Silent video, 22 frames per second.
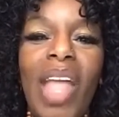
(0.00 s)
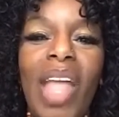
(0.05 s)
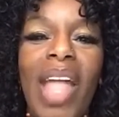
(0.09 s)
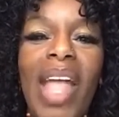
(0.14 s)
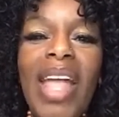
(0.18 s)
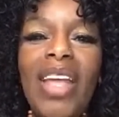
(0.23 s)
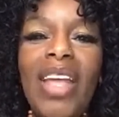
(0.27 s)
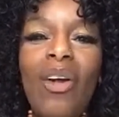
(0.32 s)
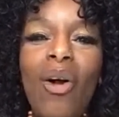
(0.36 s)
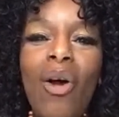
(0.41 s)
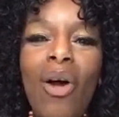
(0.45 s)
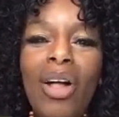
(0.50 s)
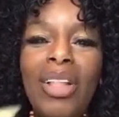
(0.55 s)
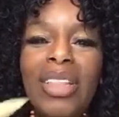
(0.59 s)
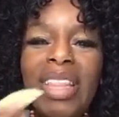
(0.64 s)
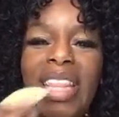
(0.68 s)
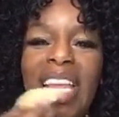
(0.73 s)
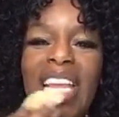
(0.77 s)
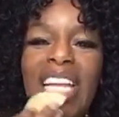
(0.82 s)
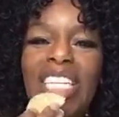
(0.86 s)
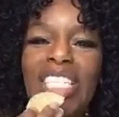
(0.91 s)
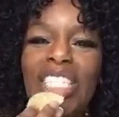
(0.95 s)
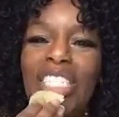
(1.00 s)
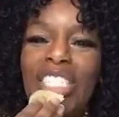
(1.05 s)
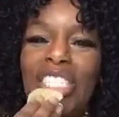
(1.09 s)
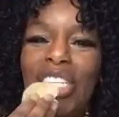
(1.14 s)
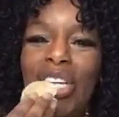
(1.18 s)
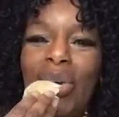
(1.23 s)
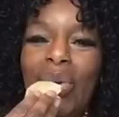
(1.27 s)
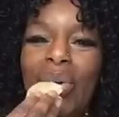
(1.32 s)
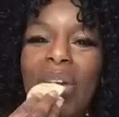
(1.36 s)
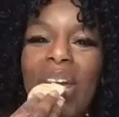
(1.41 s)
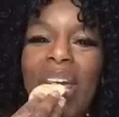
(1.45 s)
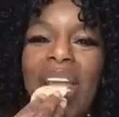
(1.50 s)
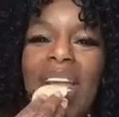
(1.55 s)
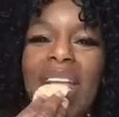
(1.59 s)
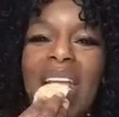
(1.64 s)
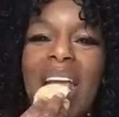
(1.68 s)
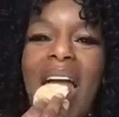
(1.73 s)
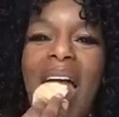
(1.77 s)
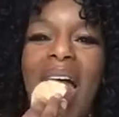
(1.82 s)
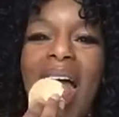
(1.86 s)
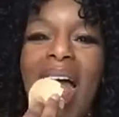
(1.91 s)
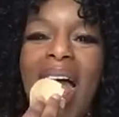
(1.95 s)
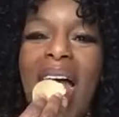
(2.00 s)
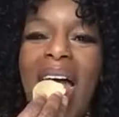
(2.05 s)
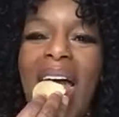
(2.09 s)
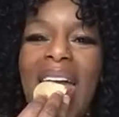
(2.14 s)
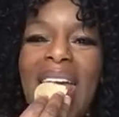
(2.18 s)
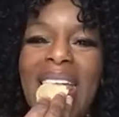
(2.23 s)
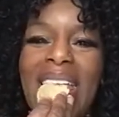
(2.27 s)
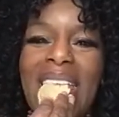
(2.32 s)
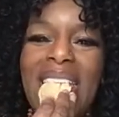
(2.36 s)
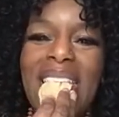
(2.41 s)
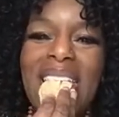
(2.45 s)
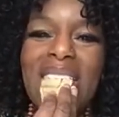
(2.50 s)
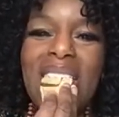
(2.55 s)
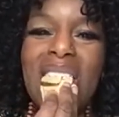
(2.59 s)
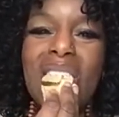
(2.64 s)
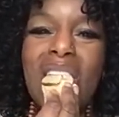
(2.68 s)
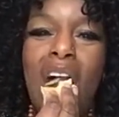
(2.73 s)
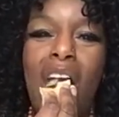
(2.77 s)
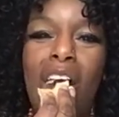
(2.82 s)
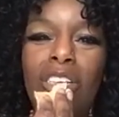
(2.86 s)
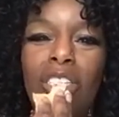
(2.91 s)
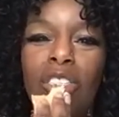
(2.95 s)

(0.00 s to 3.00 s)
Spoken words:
Hey, all things Judy. Hi.